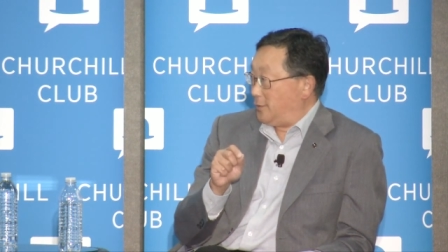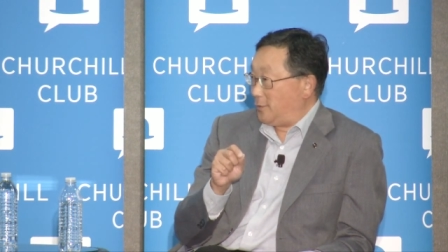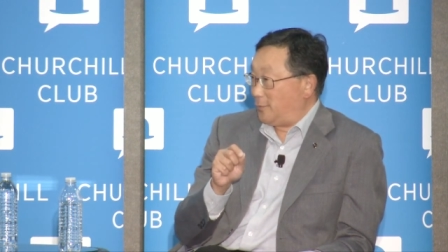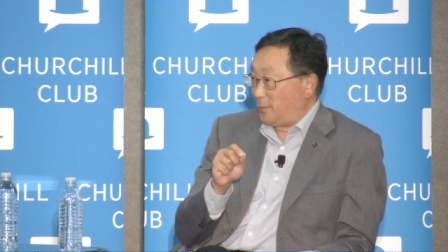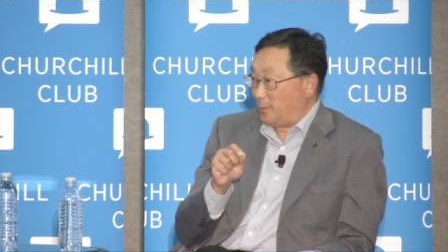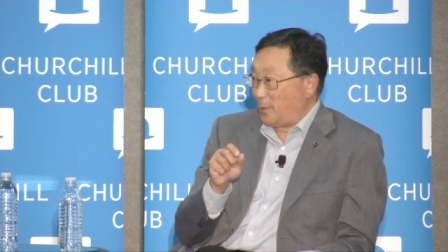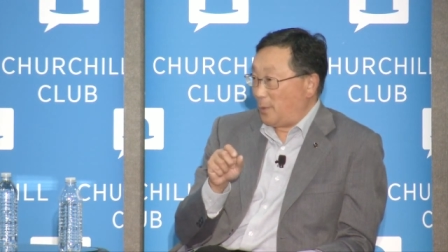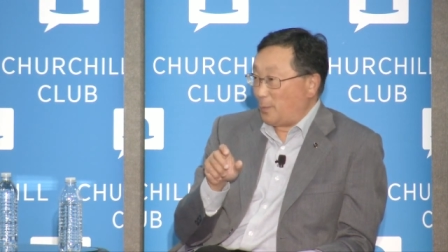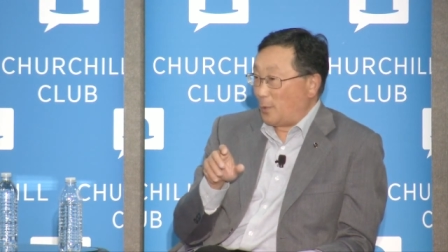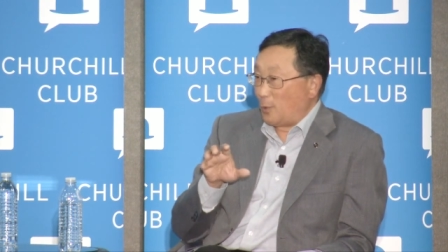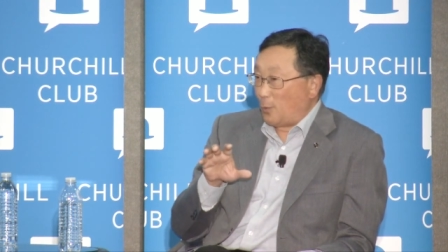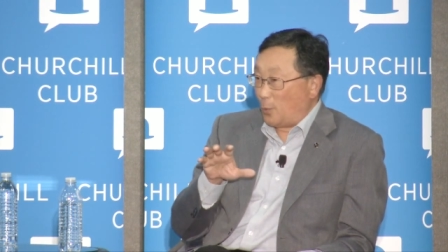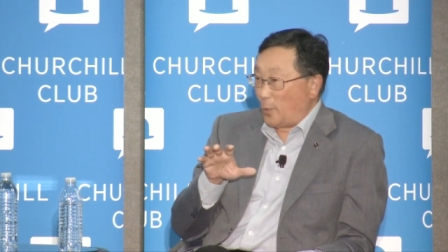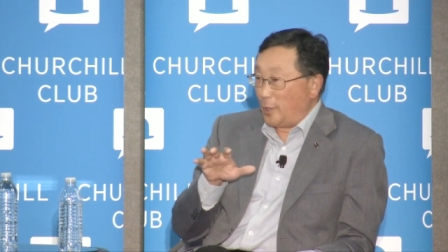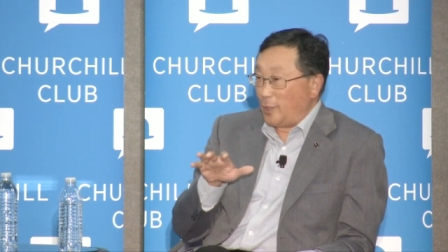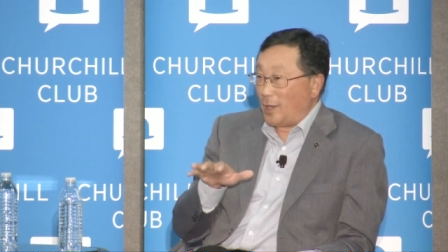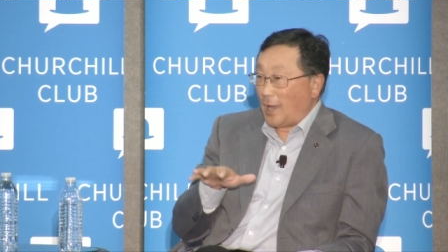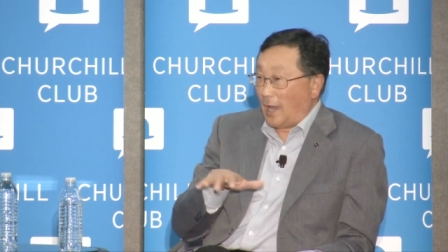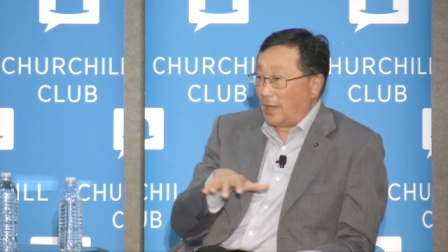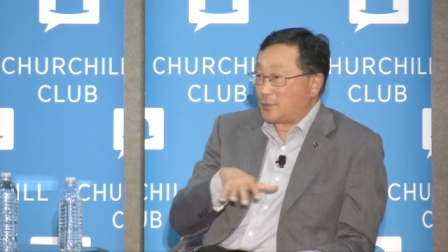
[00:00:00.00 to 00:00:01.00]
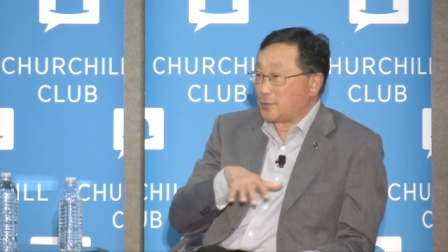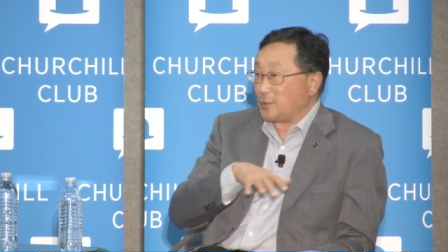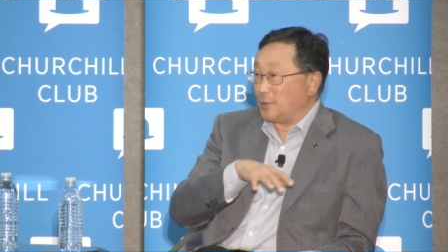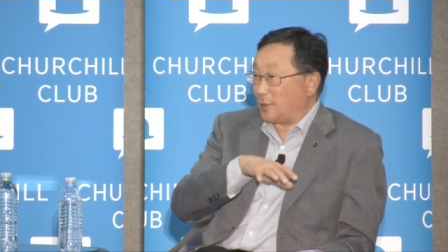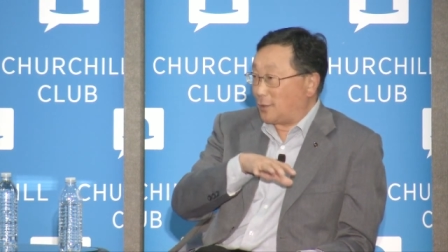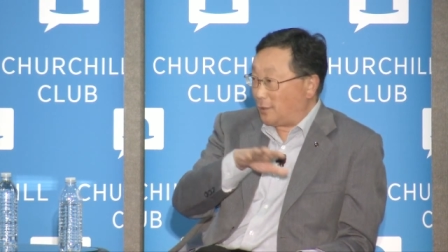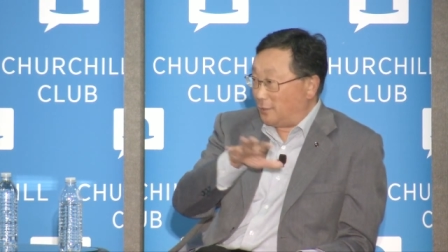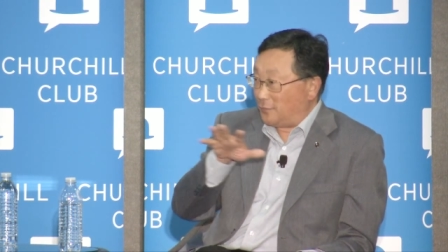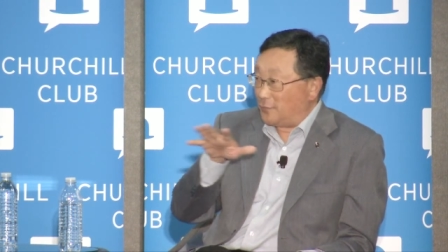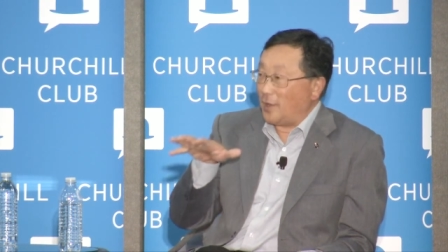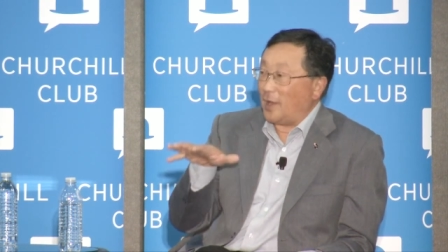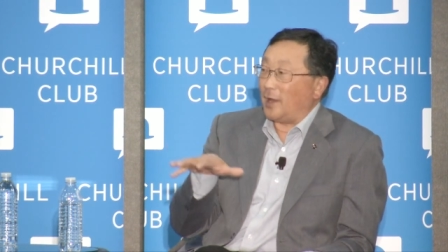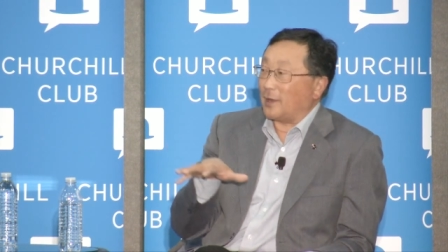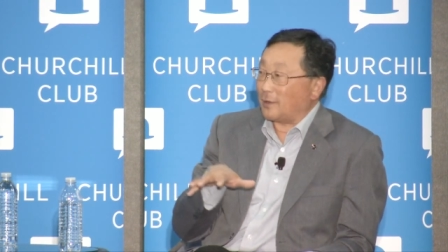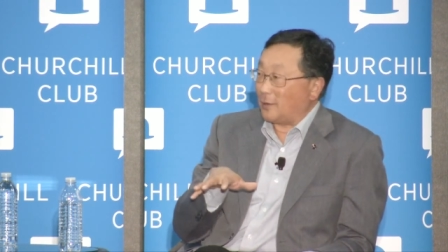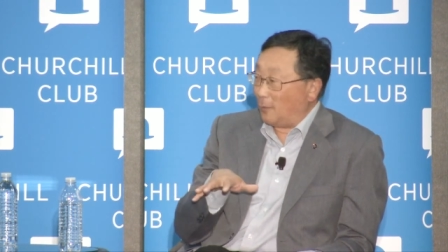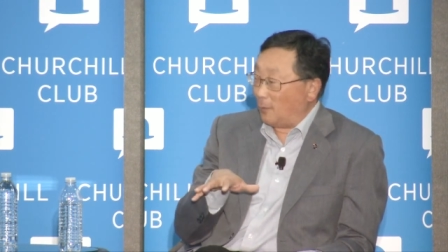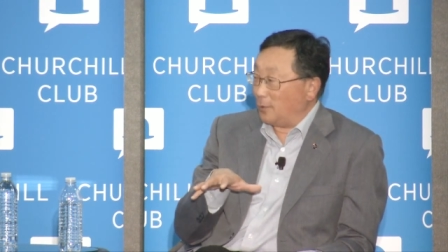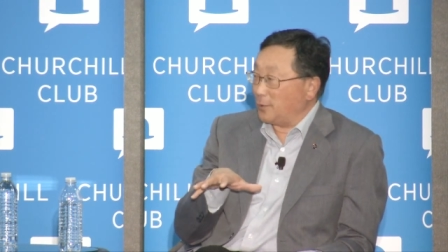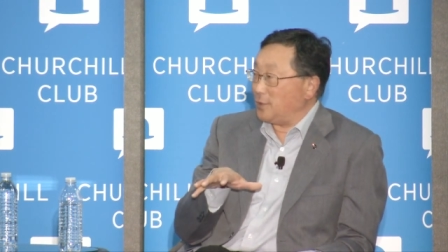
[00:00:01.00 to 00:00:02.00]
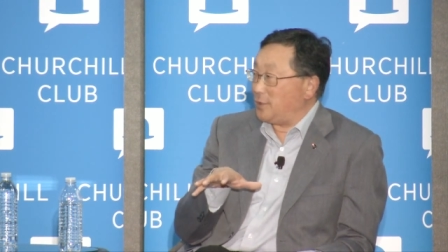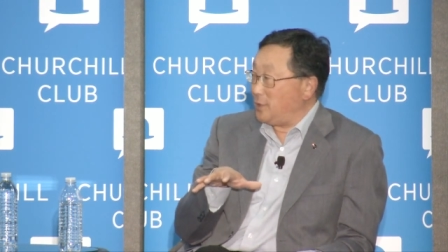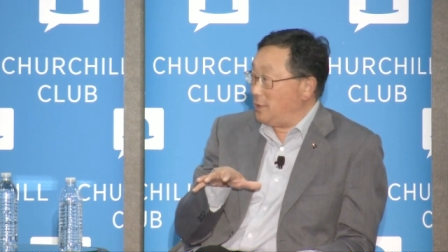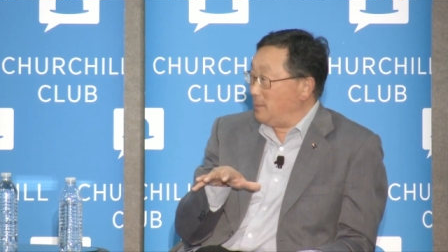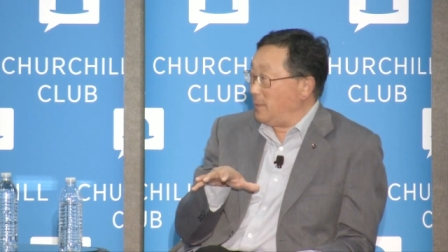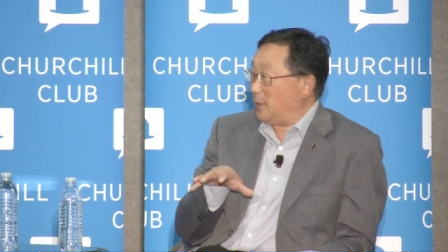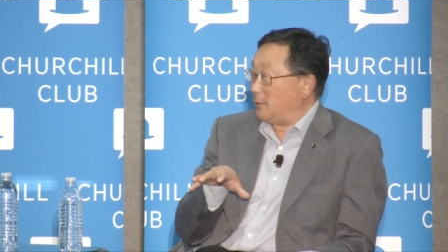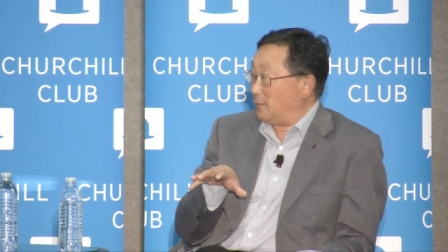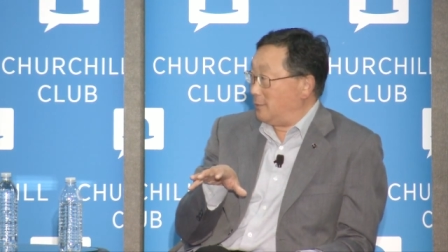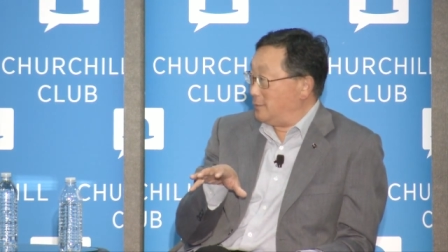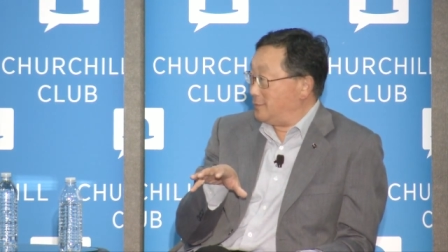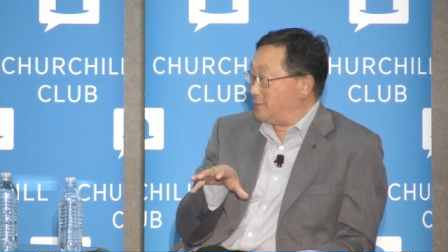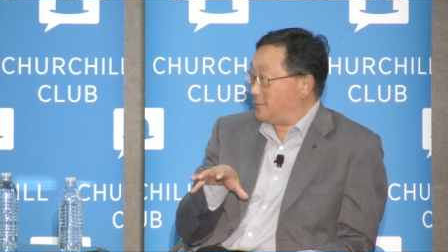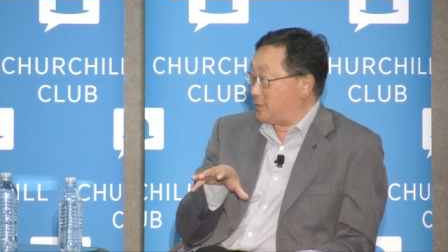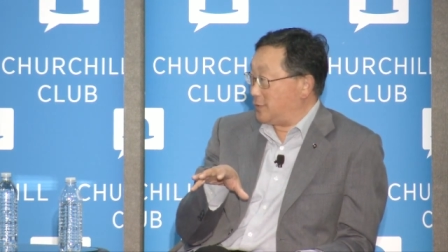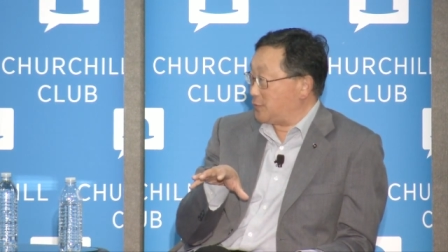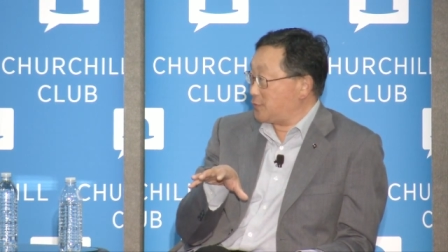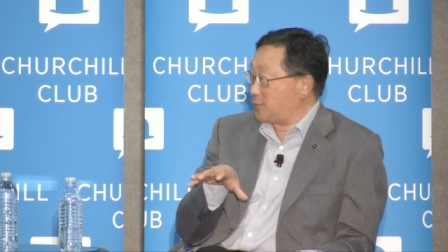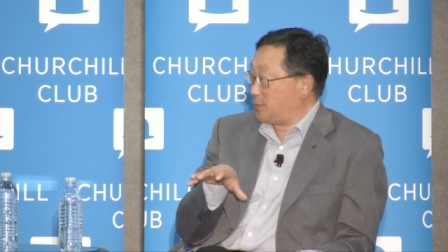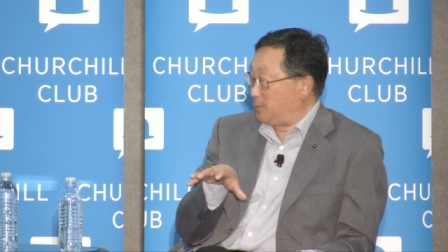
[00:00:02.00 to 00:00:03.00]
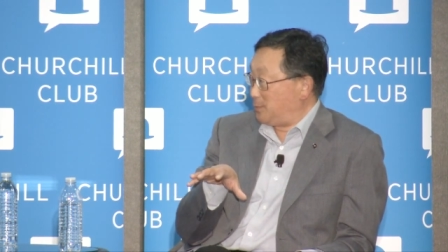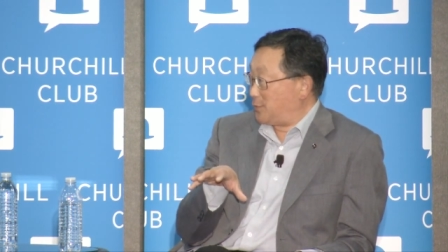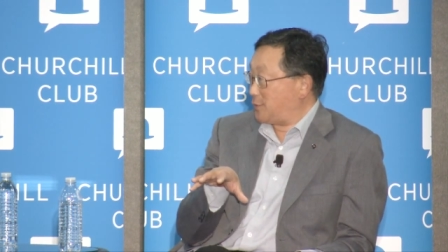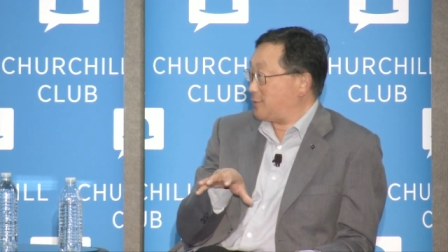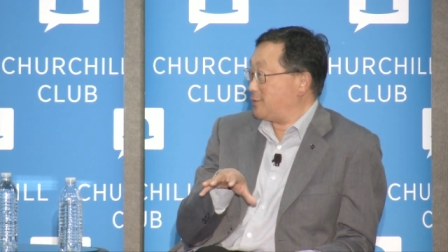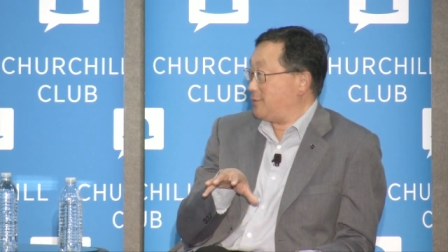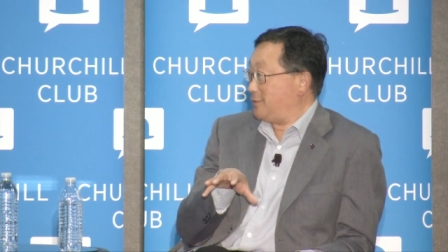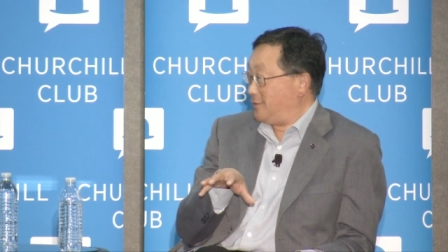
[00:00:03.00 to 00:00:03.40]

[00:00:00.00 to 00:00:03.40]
Remember, we actually connect all the email systems